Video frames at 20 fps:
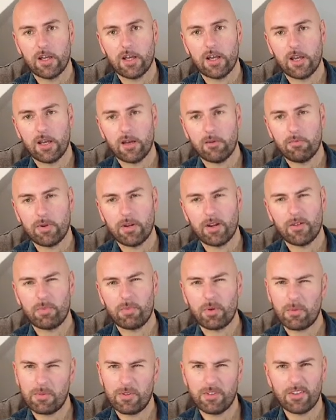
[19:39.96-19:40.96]
But
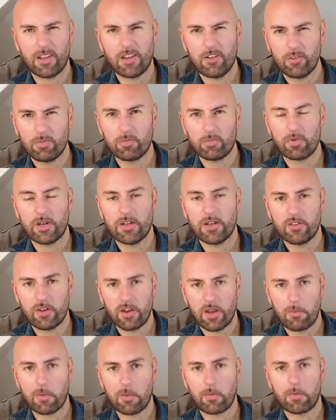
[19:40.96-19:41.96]
I'd probably say
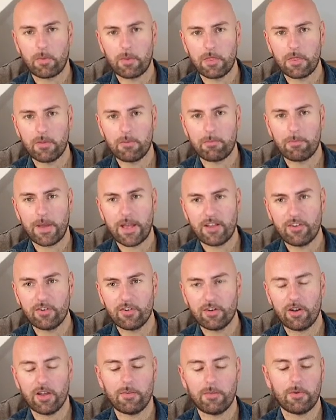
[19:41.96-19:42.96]
springtime would probably be the
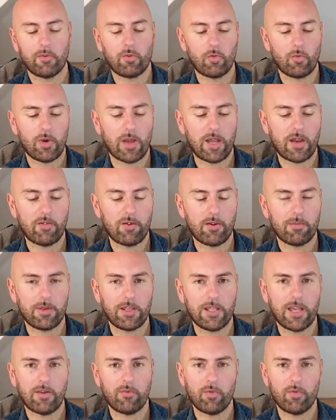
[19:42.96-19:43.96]
best climate to wear
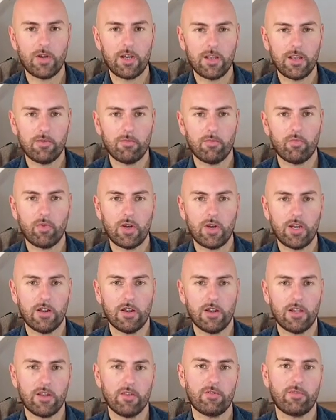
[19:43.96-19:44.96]
it. But yeah, really,
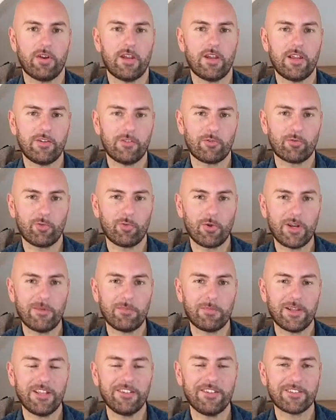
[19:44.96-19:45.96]
really like the fragrance.
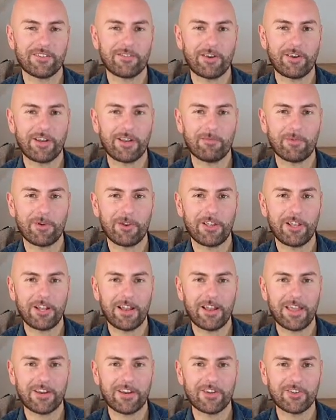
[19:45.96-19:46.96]
Really pleased I've got it in my
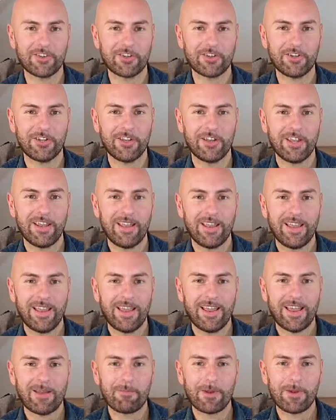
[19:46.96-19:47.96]
collection.
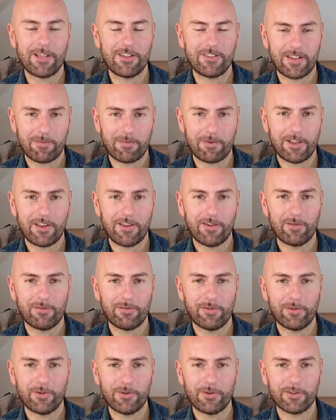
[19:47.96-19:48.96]
and please let me know
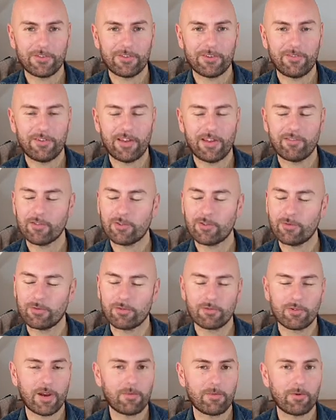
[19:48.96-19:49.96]
your thoughts. If you haven't
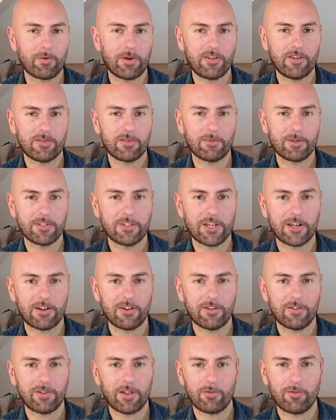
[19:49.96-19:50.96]
subscribed already to my
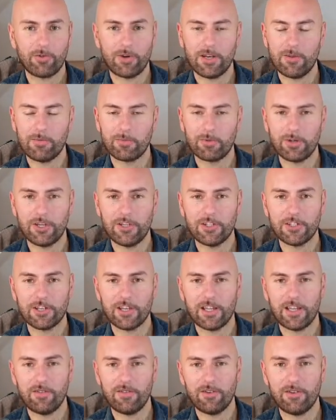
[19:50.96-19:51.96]
channel, I'd really
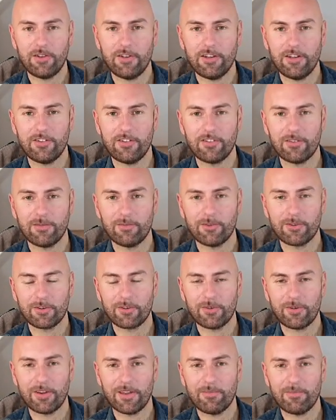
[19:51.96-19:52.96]
appreciate if you did
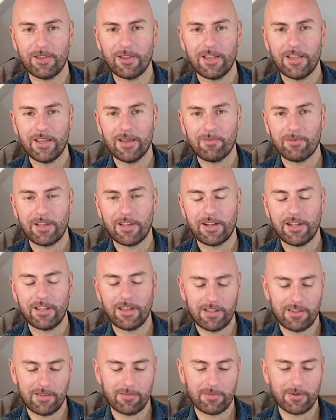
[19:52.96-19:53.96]
subscribe by
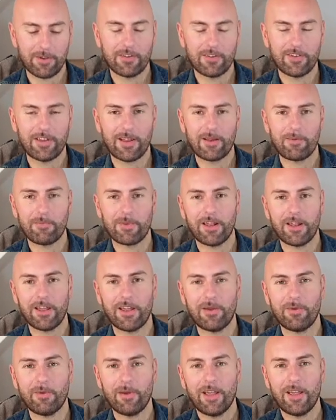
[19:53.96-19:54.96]
clicking the button down
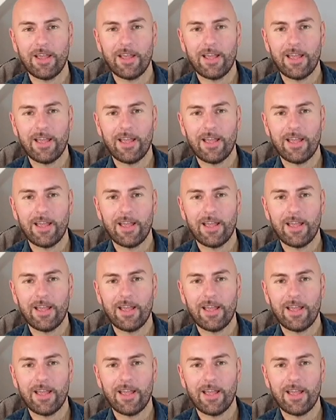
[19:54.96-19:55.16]
below,